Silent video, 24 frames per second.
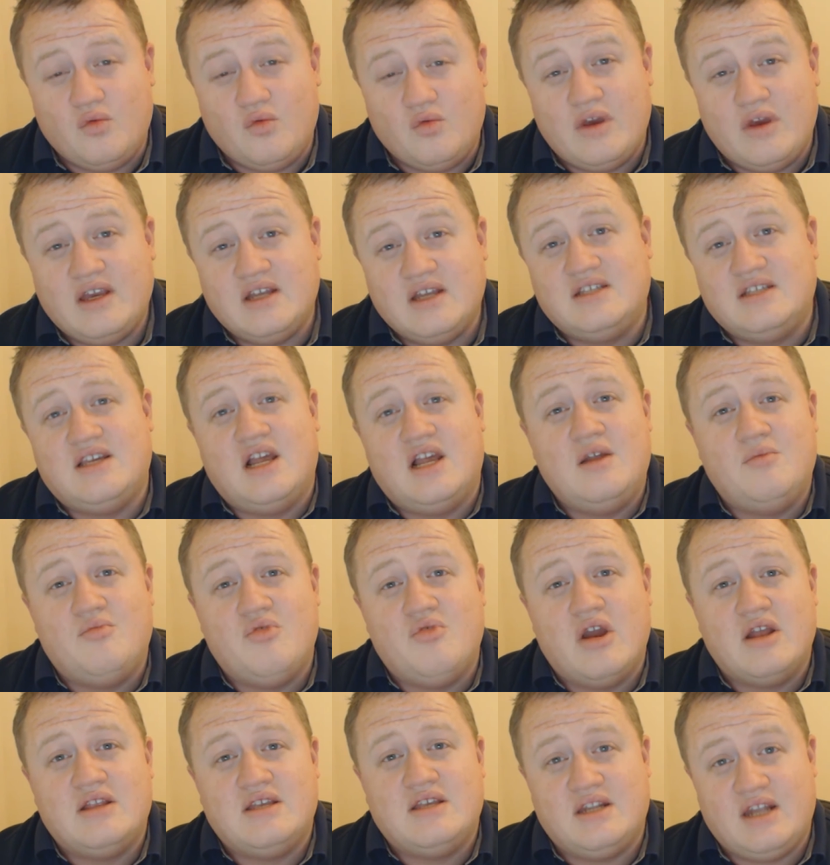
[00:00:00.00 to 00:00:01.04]
We can
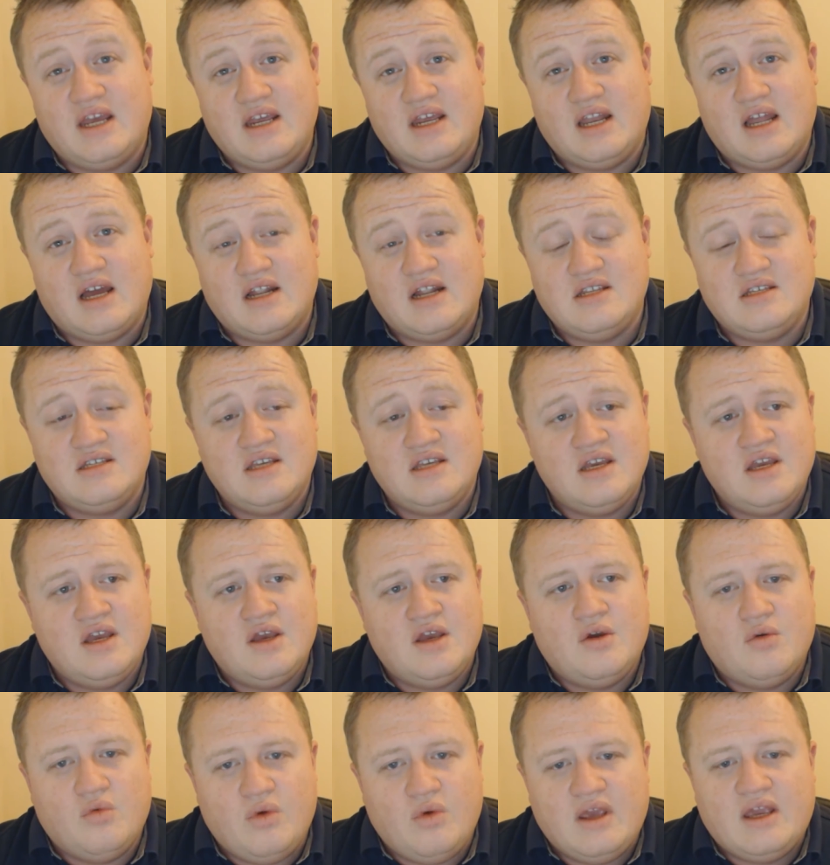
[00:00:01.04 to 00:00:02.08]
celebrate tonight, lads.
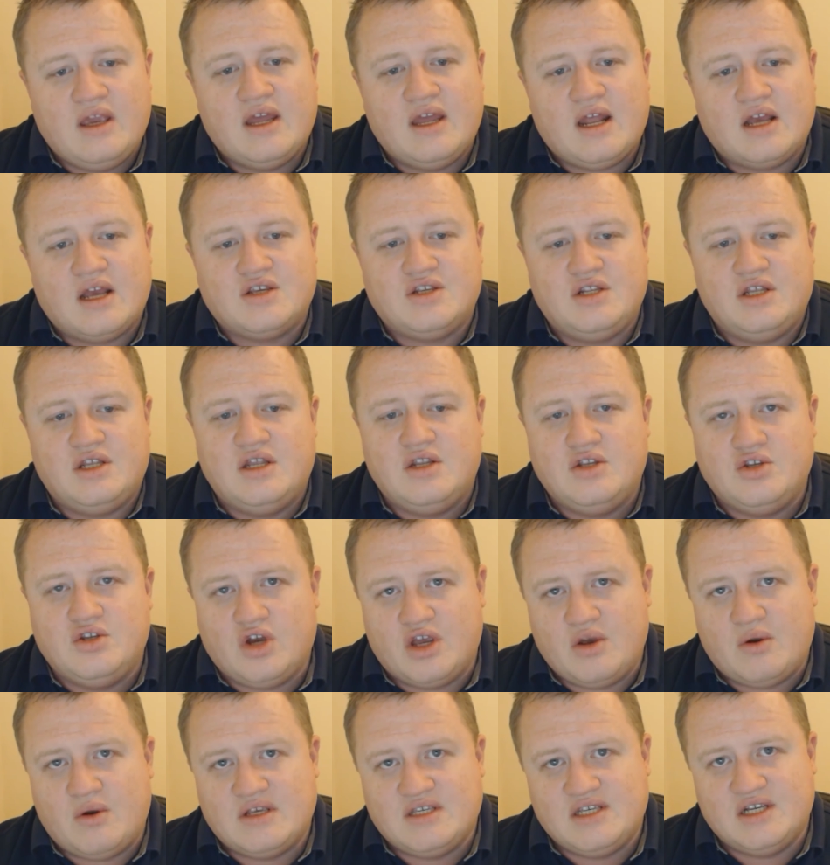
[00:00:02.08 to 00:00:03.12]
We can actually
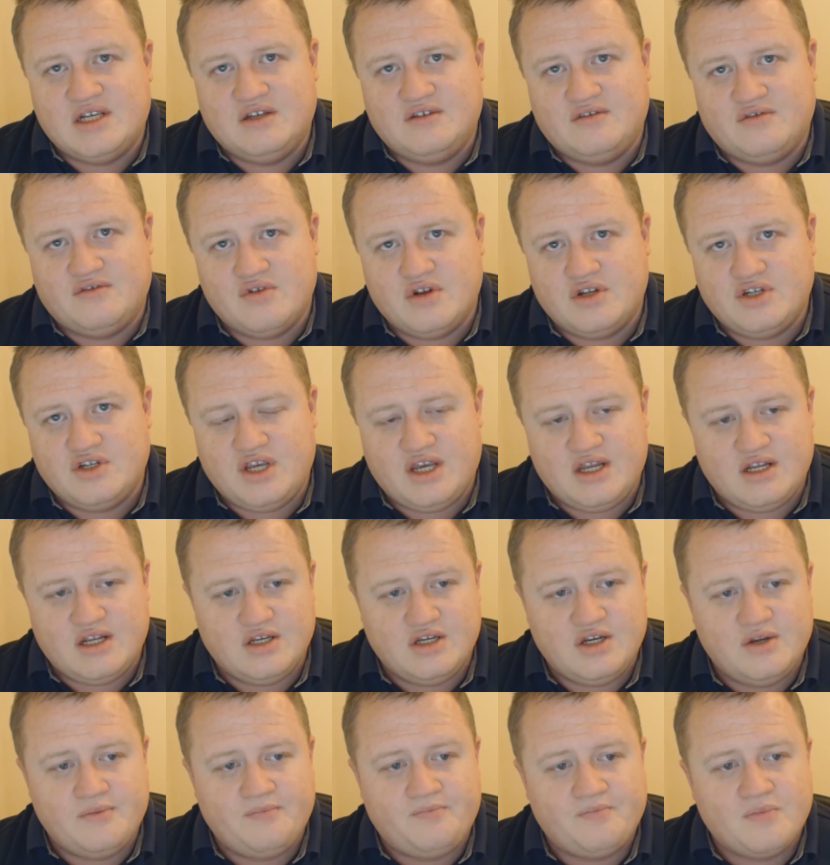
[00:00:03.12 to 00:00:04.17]
enjoy ourselves for a
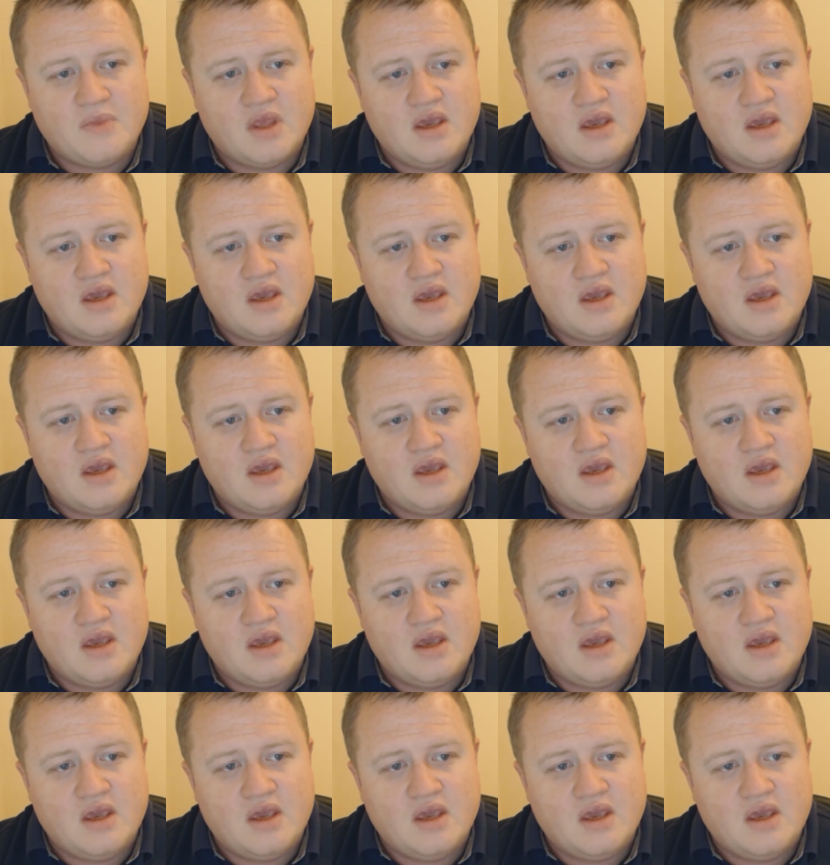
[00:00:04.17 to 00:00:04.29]
change.